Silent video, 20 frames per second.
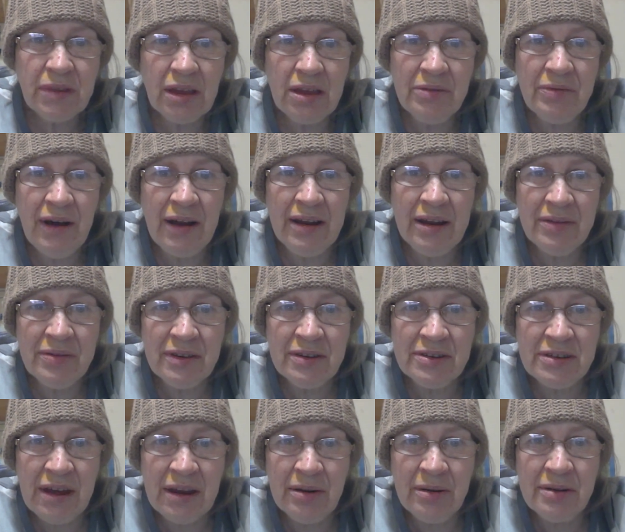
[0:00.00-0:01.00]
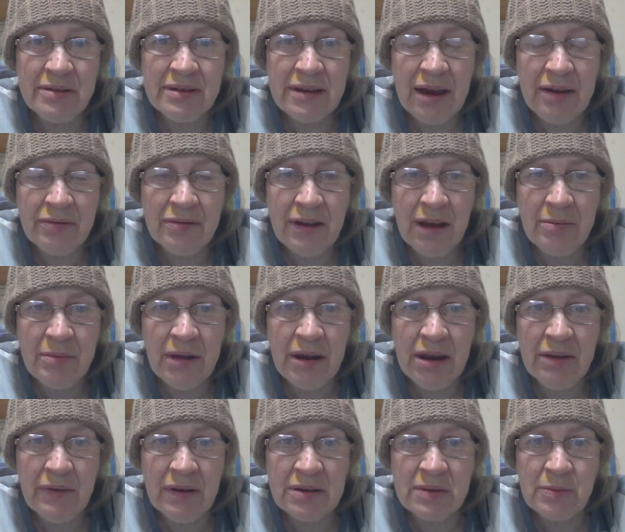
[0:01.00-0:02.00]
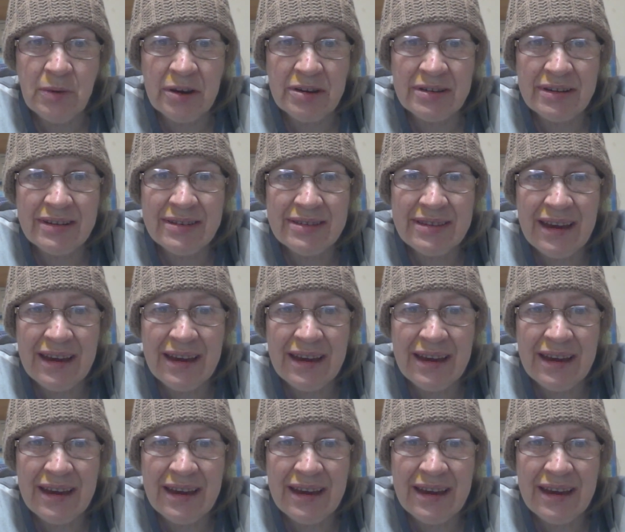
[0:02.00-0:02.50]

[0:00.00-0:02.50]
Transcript: the valley of the shadow of death, like many of us precious